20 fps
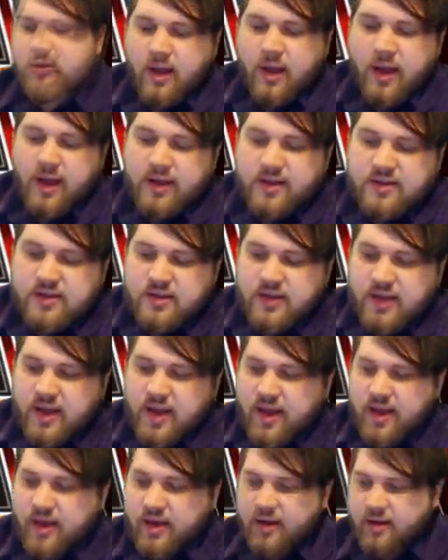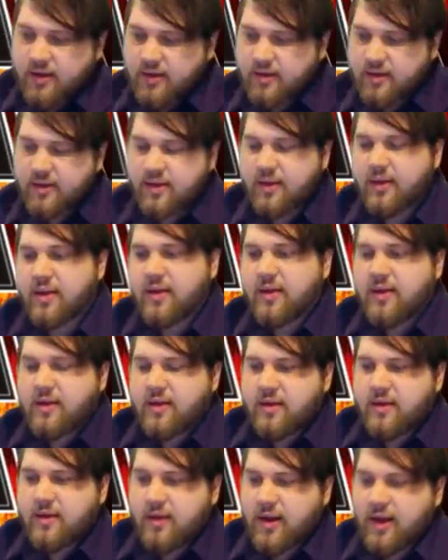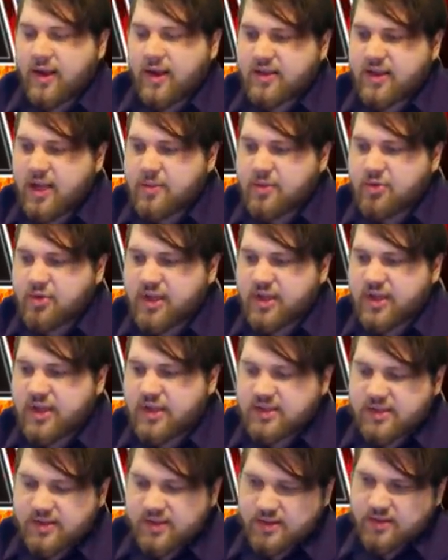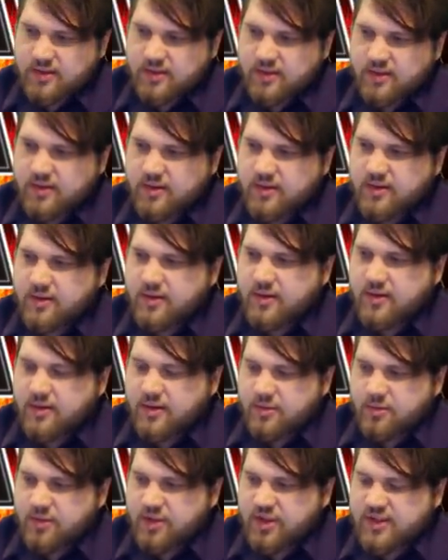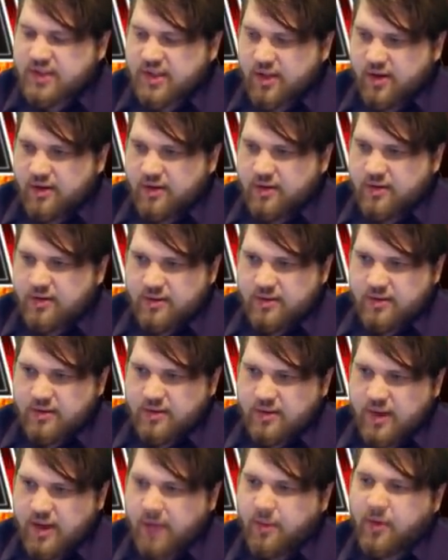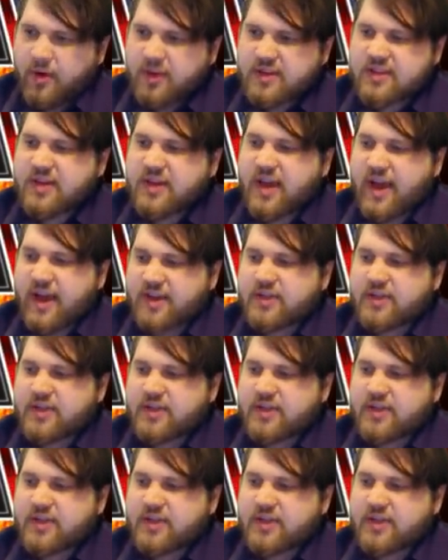Not today. Not today, please. Please, no. I want to